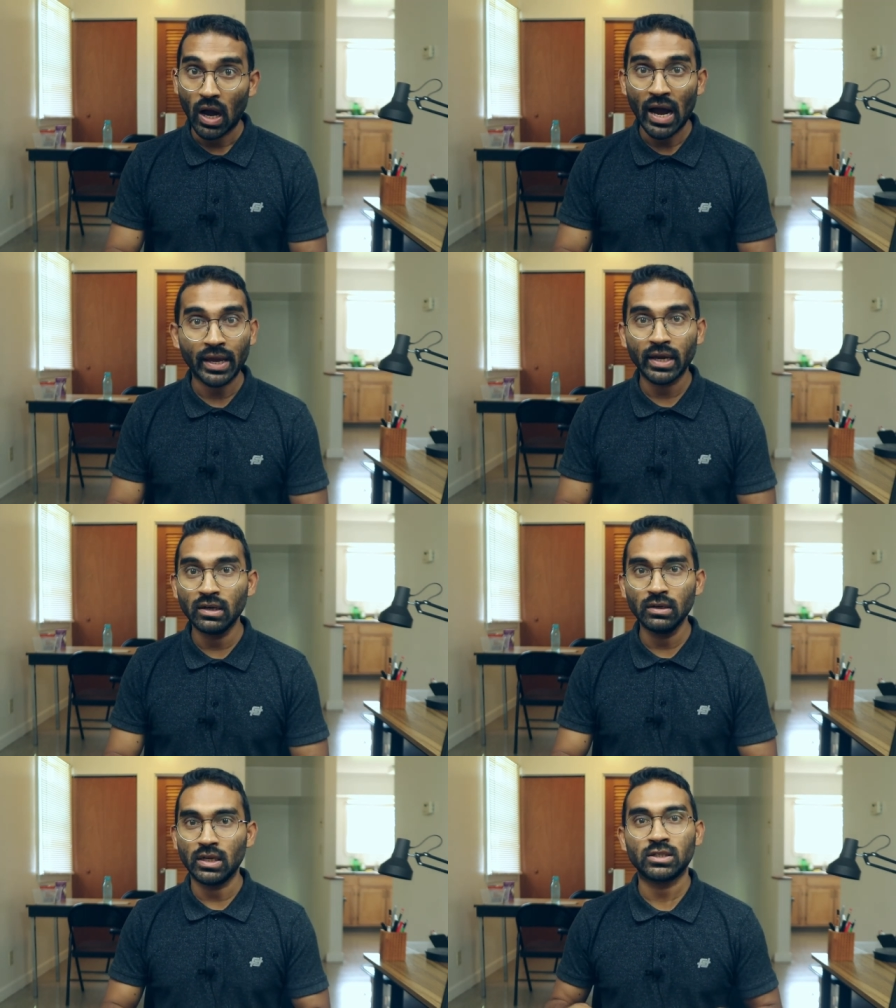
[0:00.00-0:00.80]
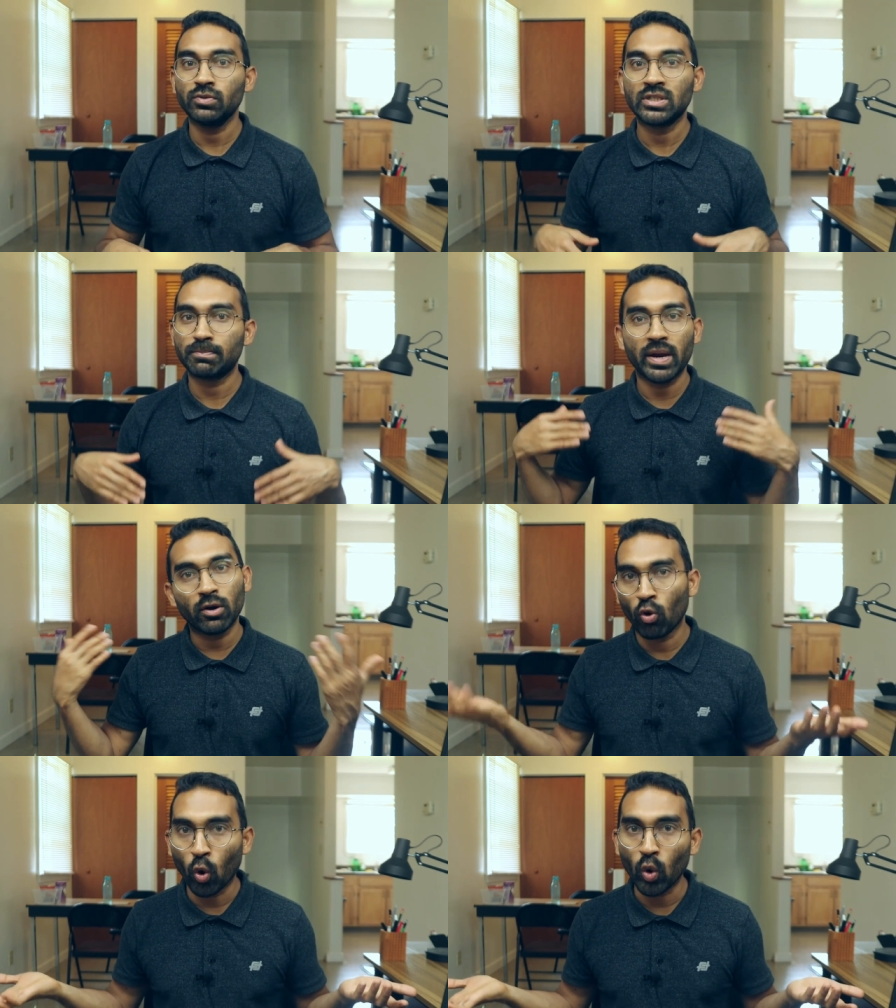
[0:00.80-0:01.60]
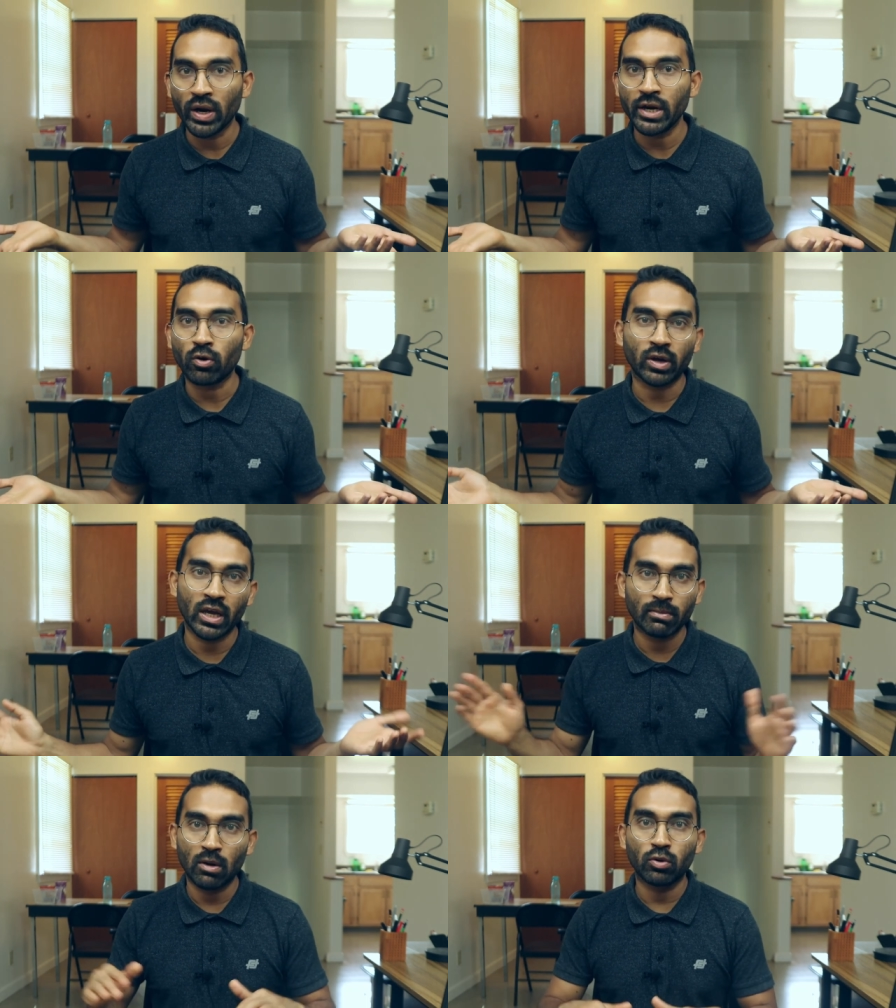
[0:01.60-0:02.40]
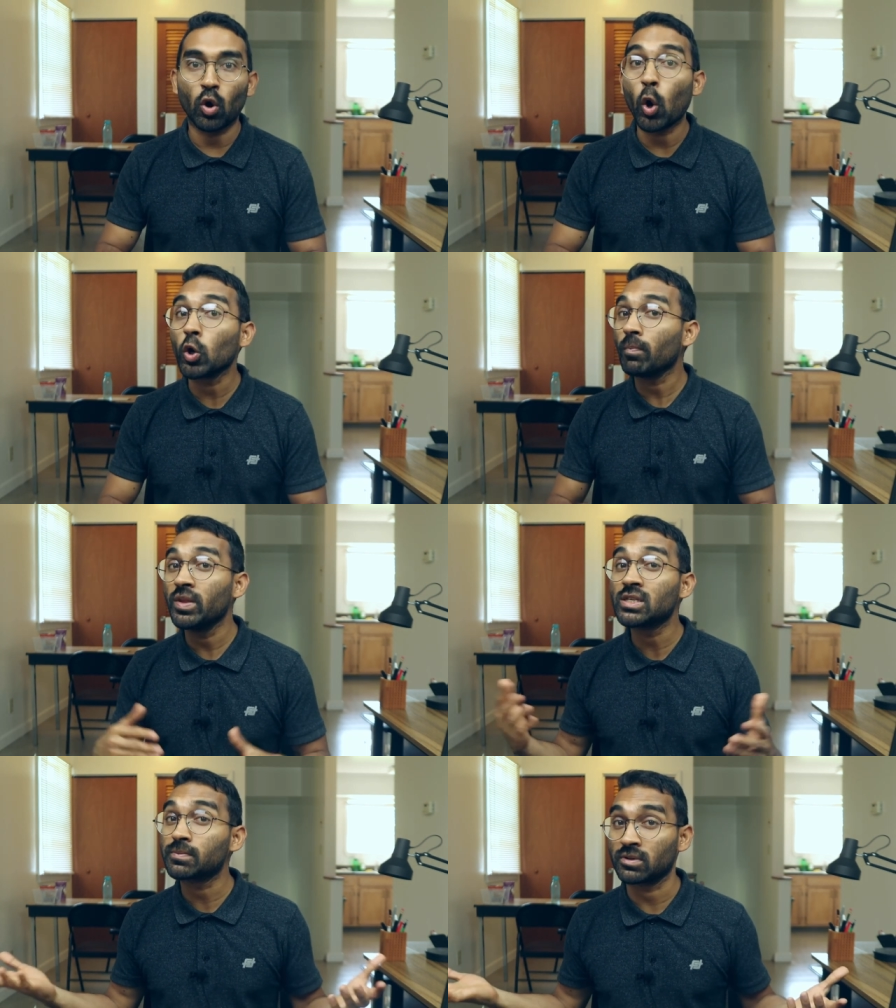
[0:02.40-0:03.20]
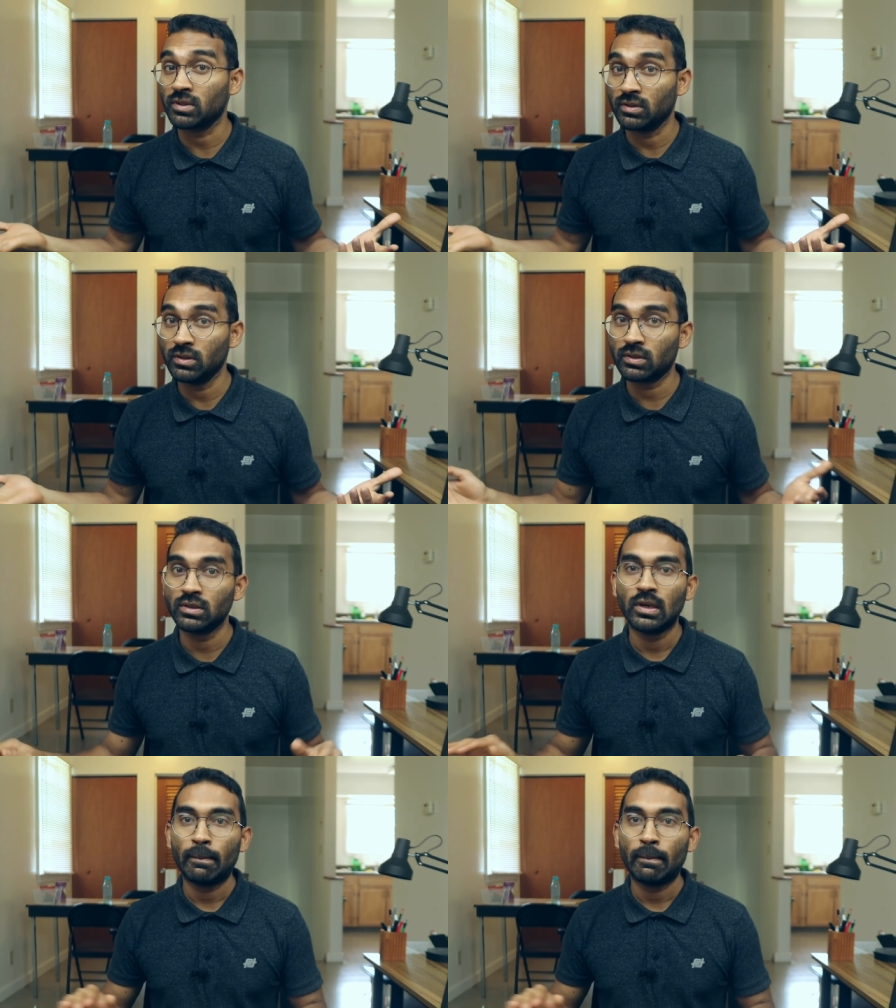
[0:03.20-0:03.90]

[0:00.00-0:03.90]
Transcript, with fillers: I can actually spend whole day talking about all of these processes,